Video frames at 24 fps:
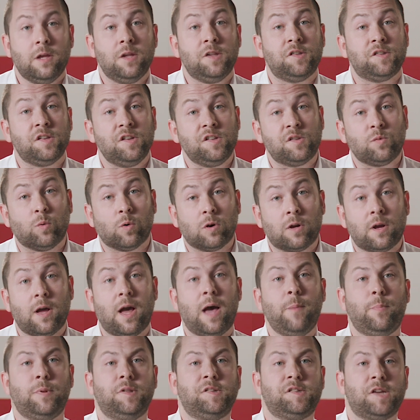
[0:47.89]
Since we're
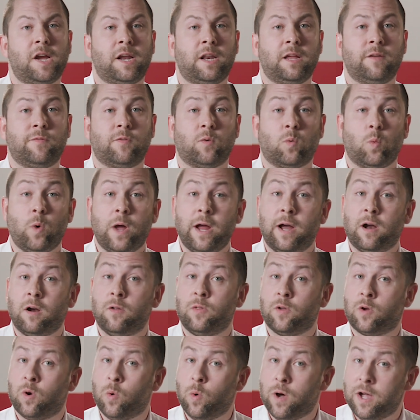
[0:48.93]
compensating for wear,
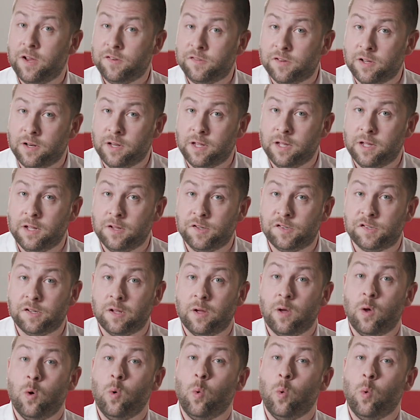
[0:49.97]
the question is,